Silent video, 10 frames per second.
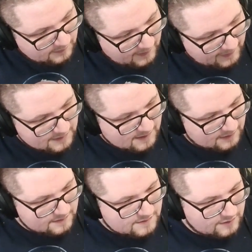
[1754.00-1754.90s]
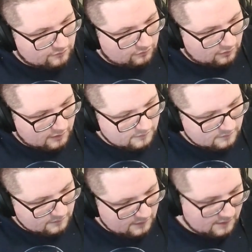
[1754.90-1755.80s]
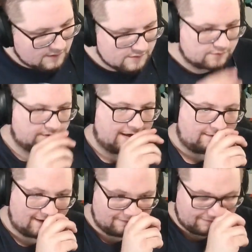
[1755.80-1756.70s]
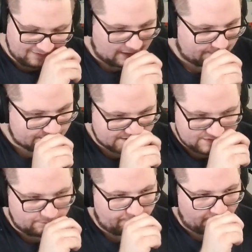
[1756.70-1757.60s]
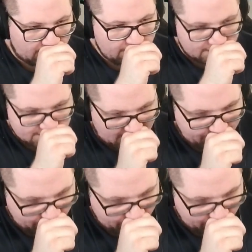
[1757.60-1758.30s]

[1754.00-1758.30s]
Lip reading: And it's on Incineroar. So now I have the option to burn the Tapu